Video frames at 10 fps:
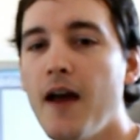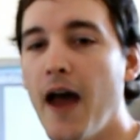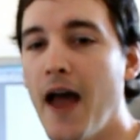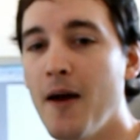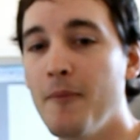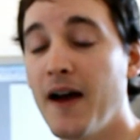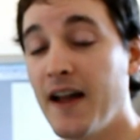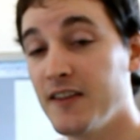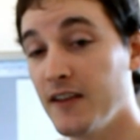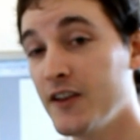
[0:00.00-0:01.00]

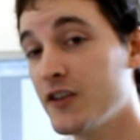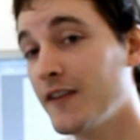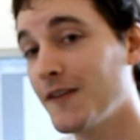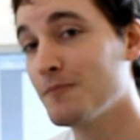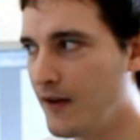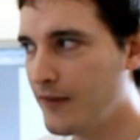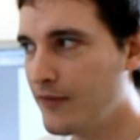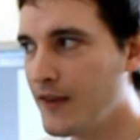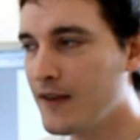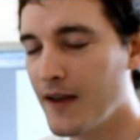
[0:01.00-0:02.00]
and delicious. I
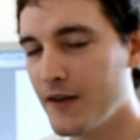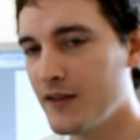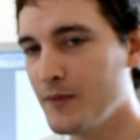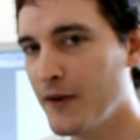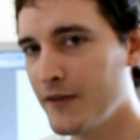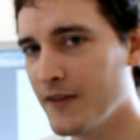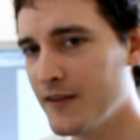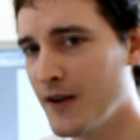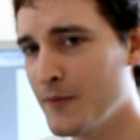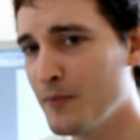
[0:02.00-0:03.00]
think actually most of
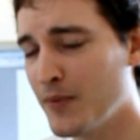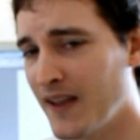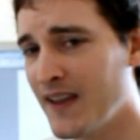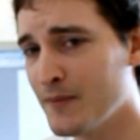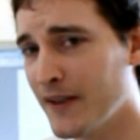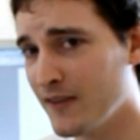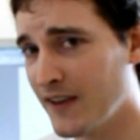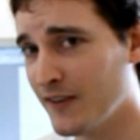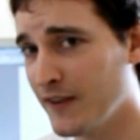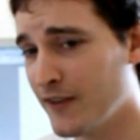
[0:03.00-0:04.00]
the time when playing Metal
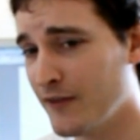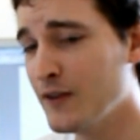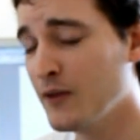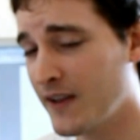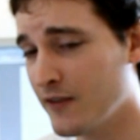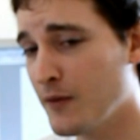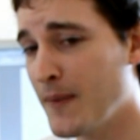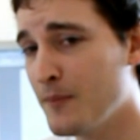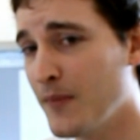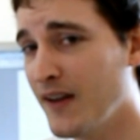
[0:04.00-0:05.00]
Gear Solid 3, all I can
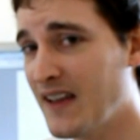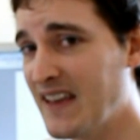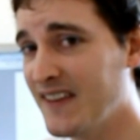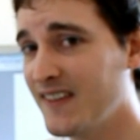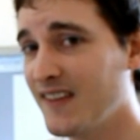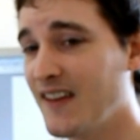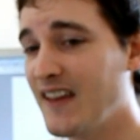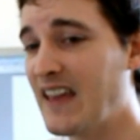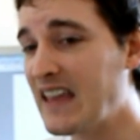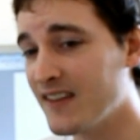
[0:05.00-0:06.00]
remember is
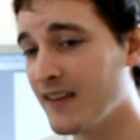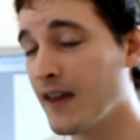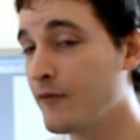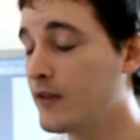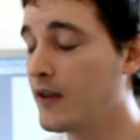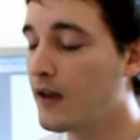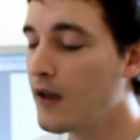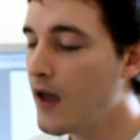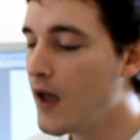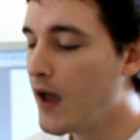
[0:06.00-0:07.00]
eating everything.
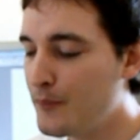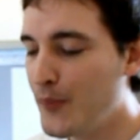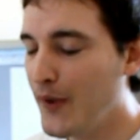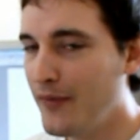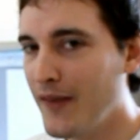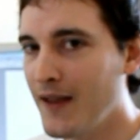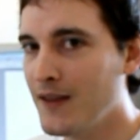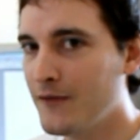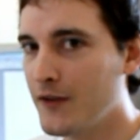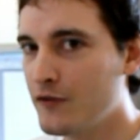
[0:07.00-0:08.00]
But then
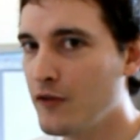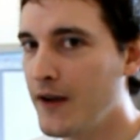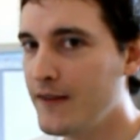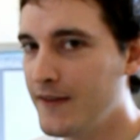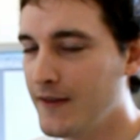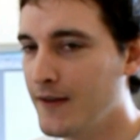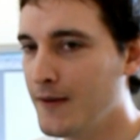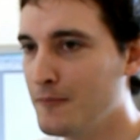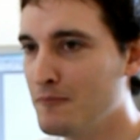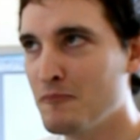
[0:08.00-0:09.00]
if I tried
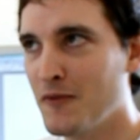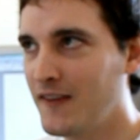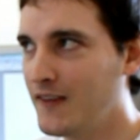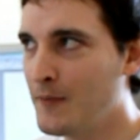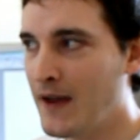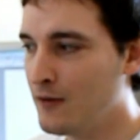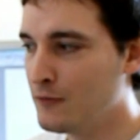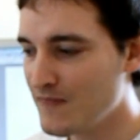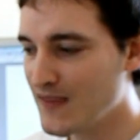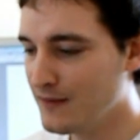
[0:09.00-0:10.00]
to somehow
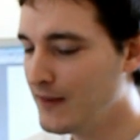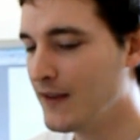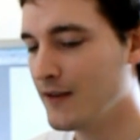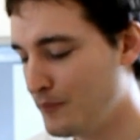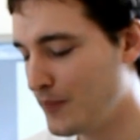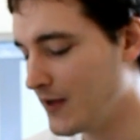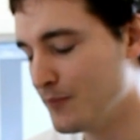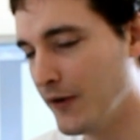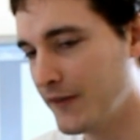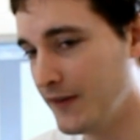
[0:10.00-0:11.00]
link Big
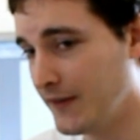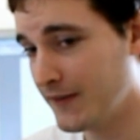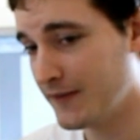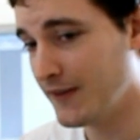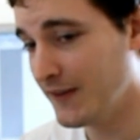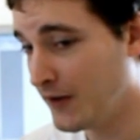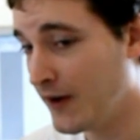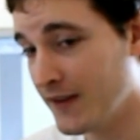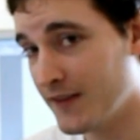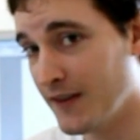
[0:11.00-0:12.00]
Boss's
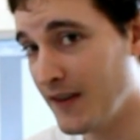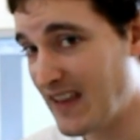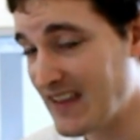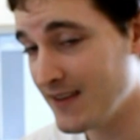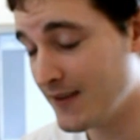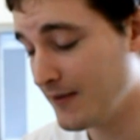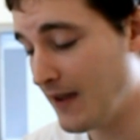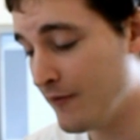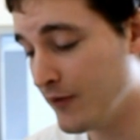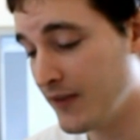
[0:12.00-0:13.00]
desire to eat
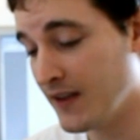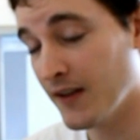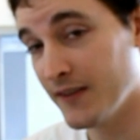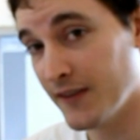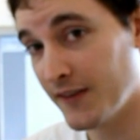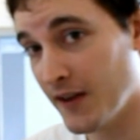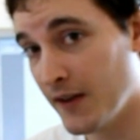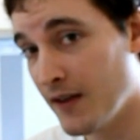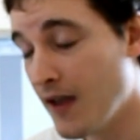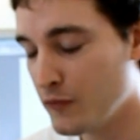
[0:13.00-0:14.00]
everything under the
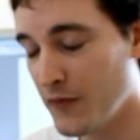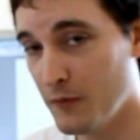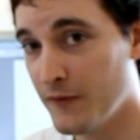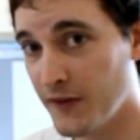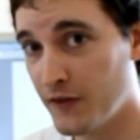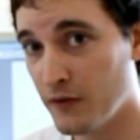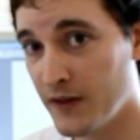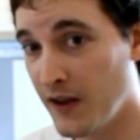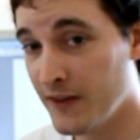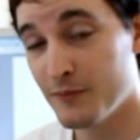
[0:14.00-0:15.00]
sun, you know, with the
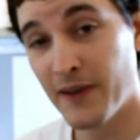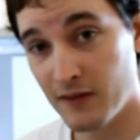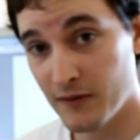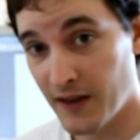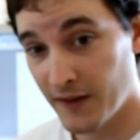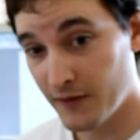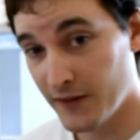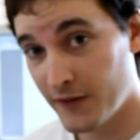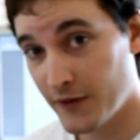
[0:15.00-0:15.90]
storyline of Metal Gear Solid